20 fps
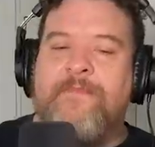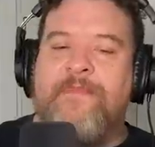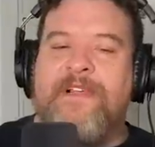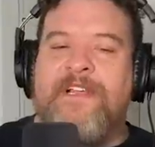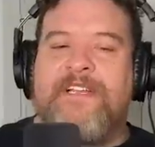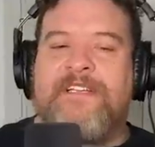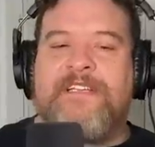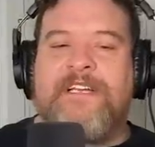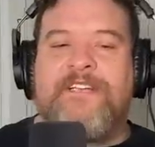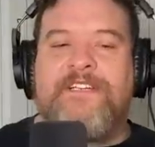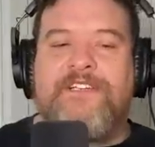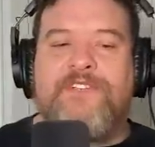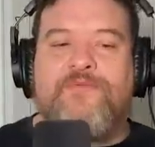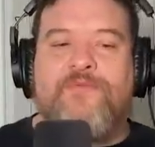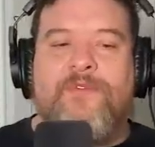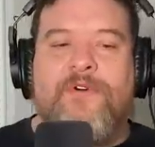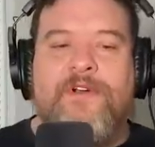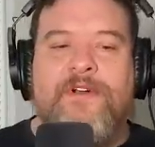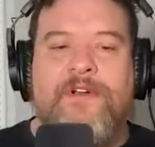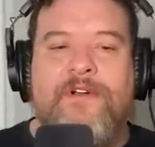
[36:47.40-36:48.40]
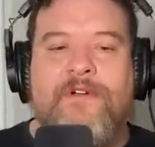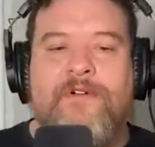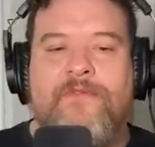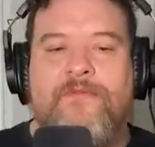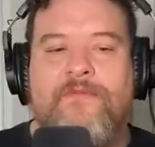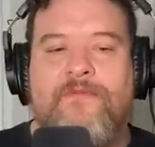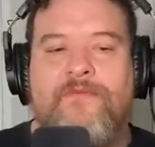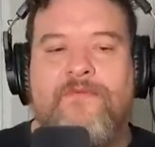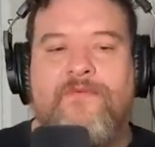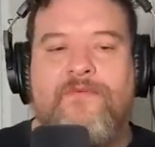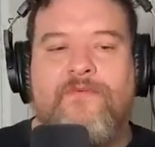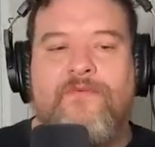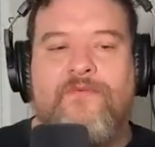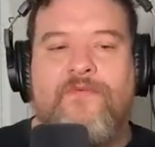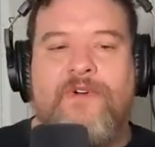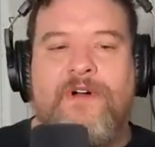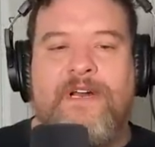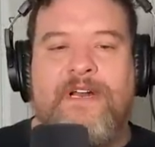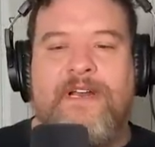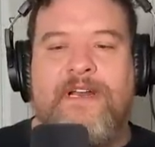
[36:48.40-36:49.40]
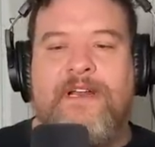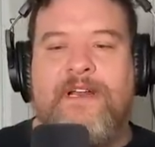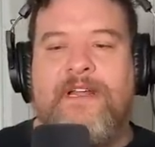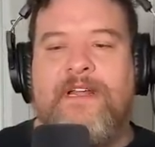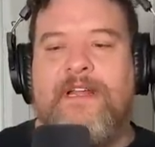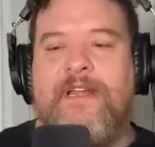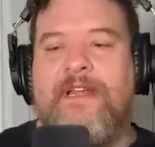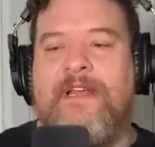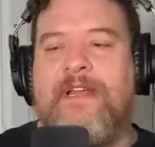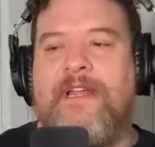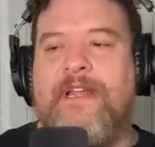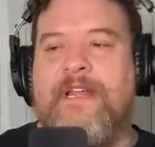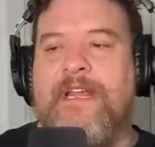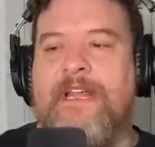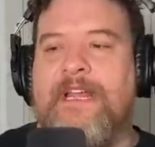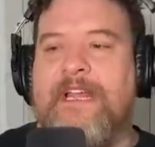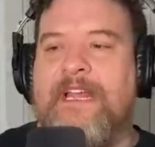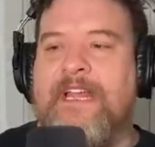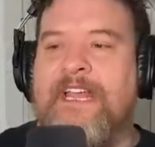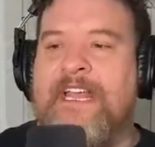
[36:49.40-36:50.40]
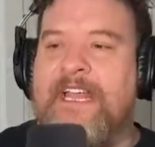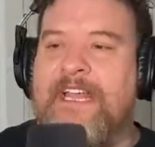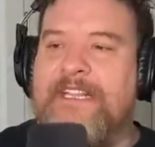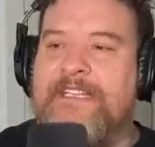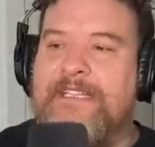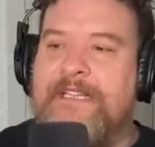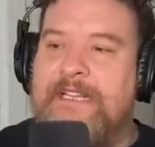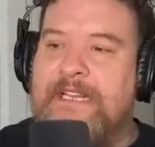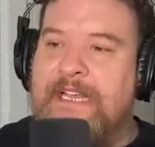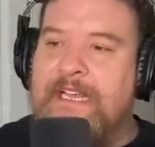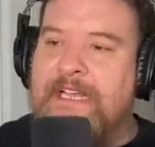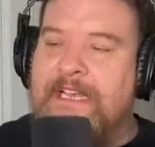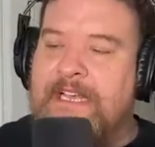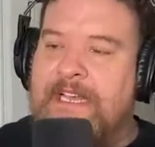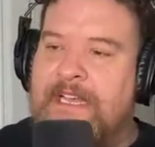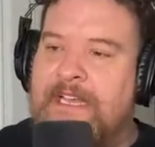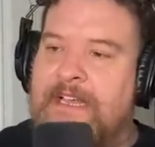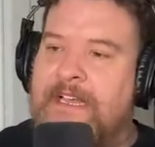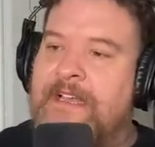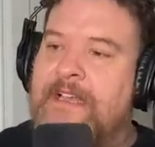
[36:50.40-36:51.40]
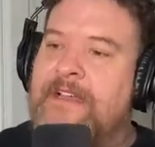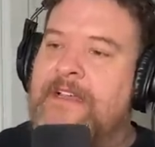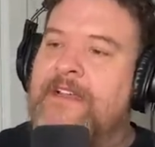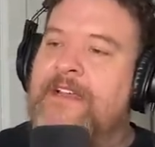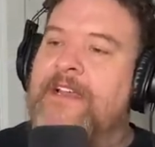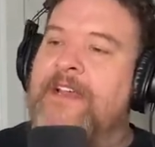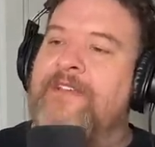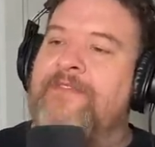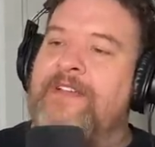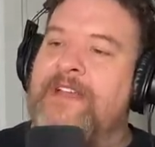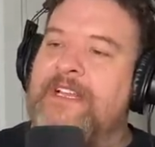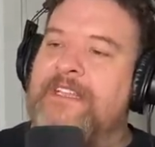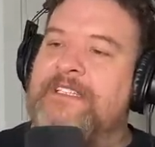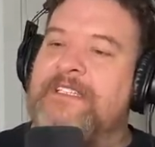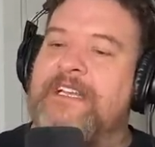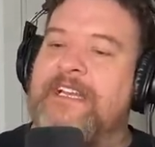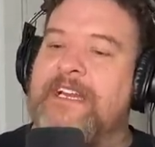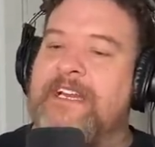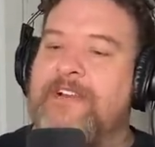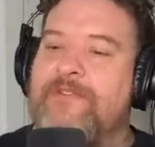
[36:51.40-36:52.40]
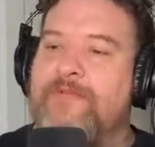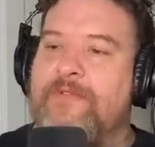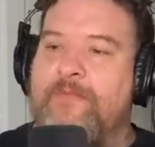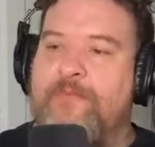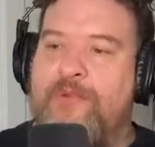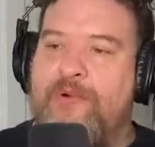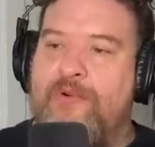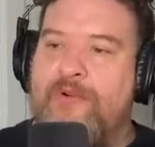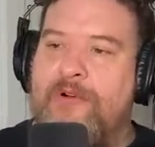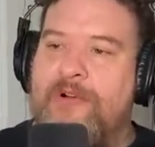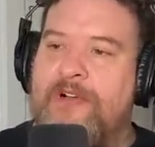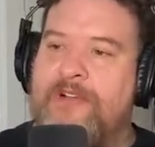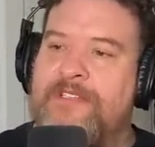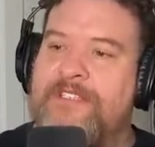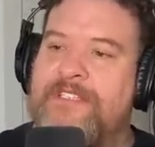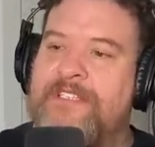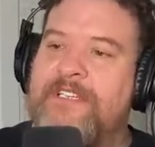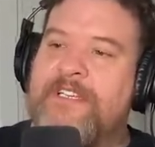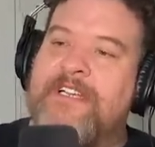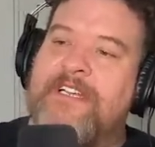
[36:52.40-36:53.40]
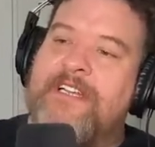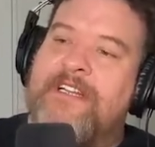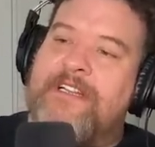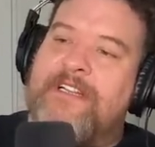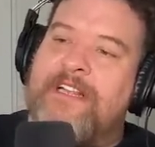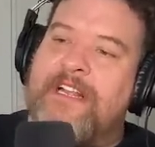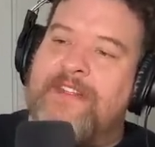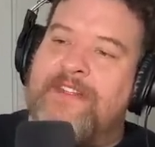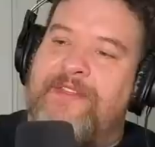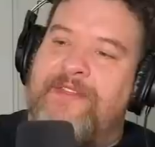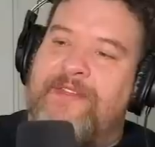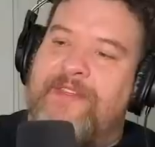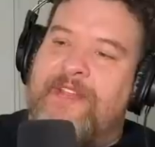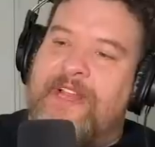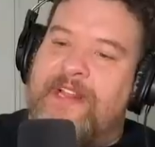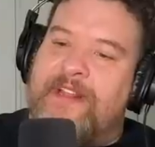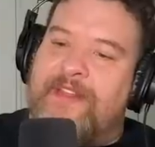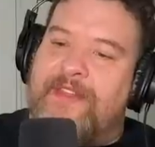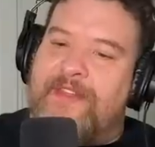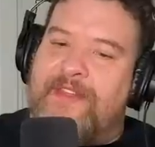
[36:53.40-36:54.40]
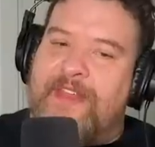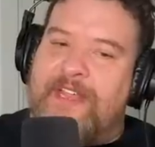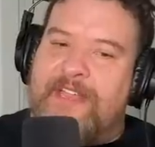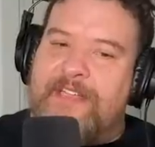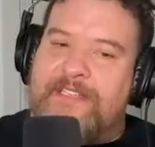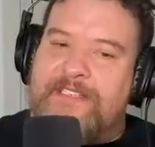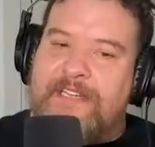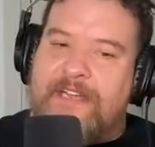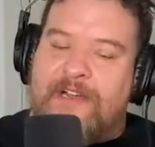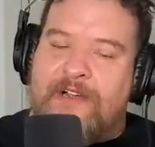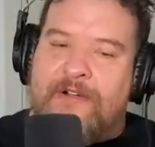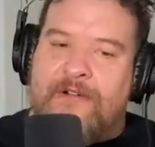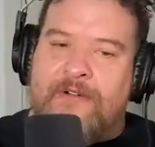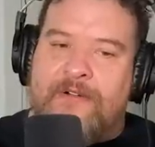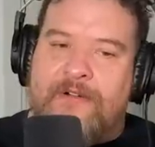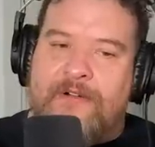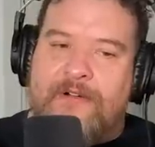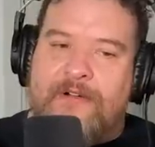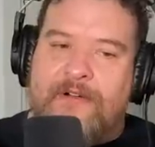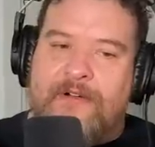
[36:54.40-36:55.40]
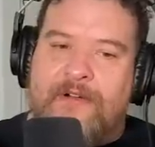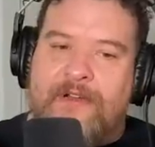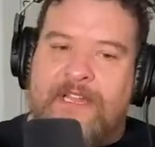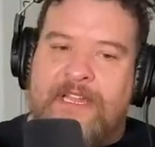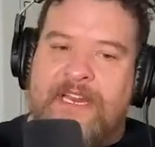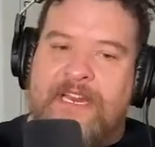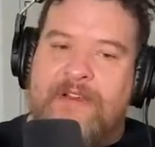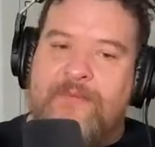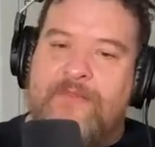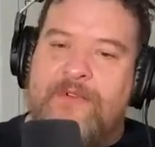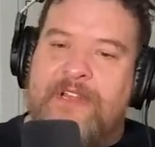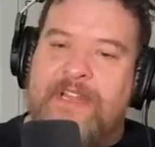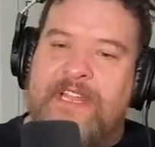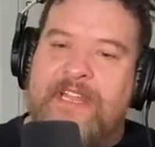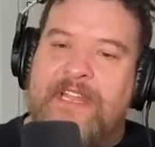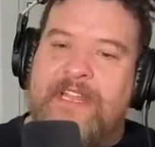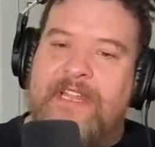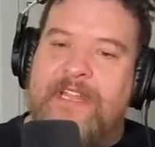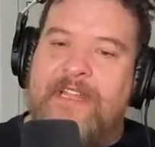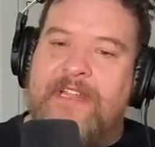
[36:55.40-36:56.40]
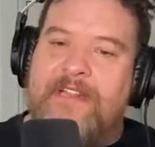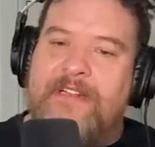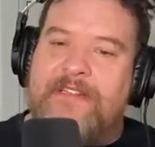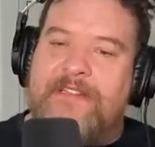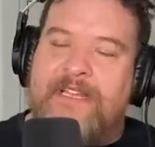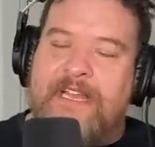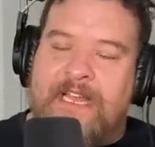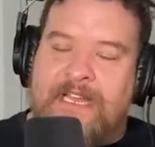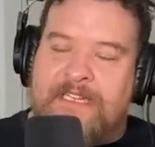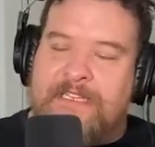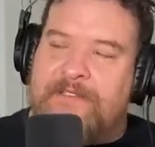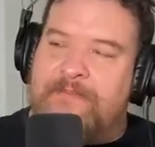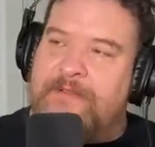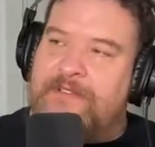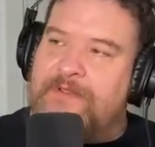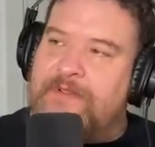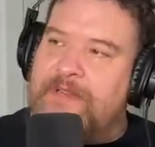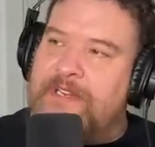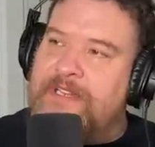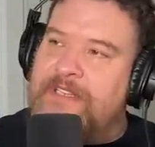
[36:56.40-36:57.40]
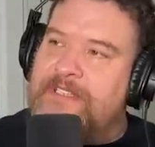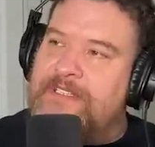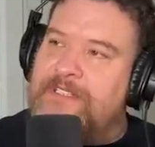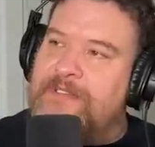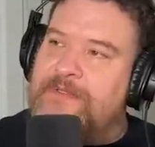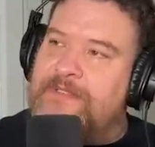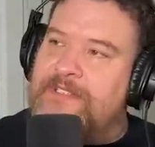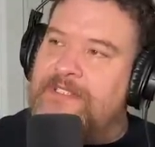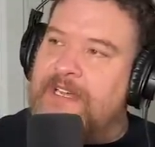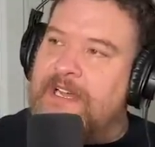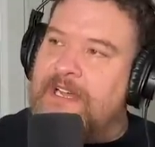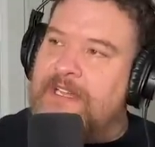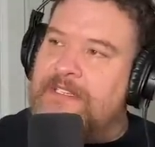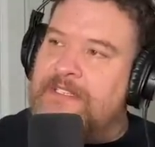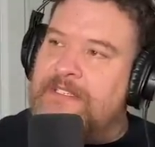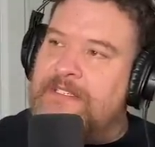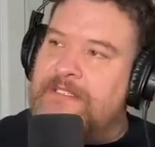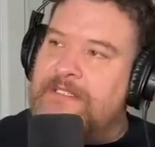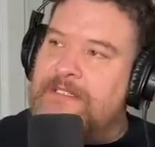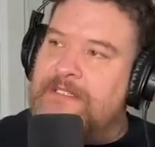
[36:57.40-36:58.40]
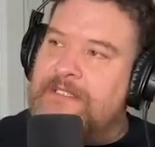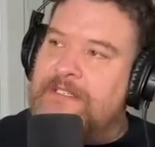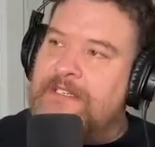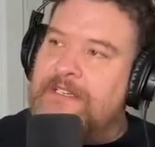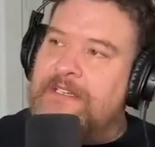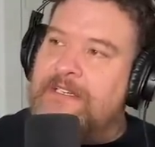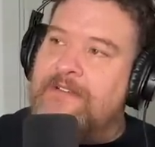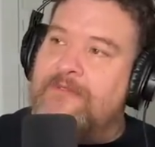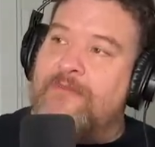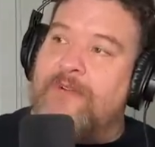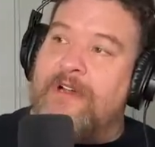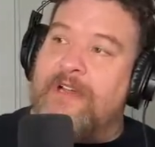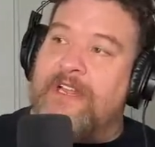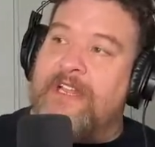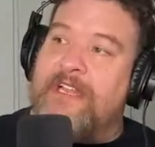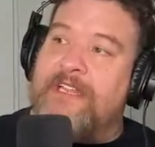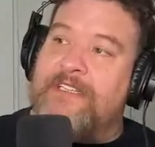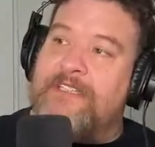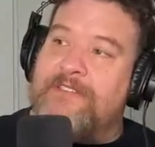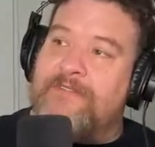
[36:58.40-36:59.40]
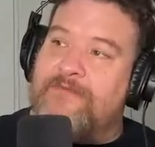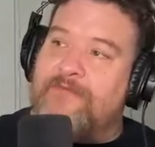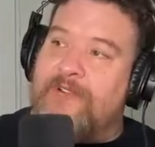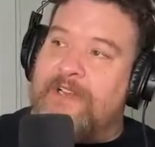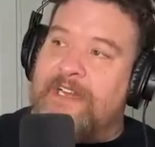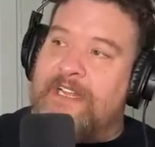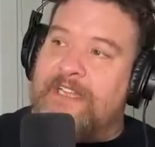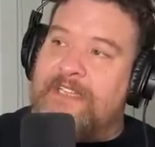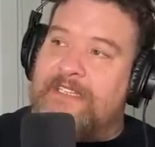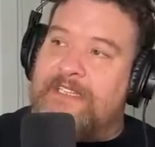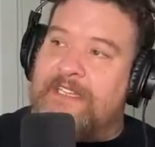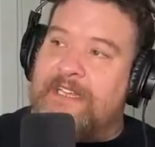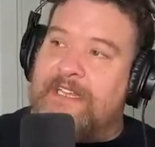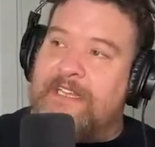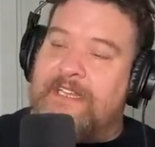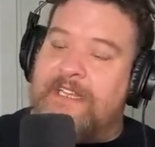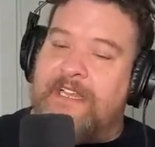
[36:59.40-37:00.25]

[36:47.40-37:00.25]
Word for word: Because I just wonder what he's thinking if he's getting reports that that things are getting really tense between his two sons what he's what he's thinking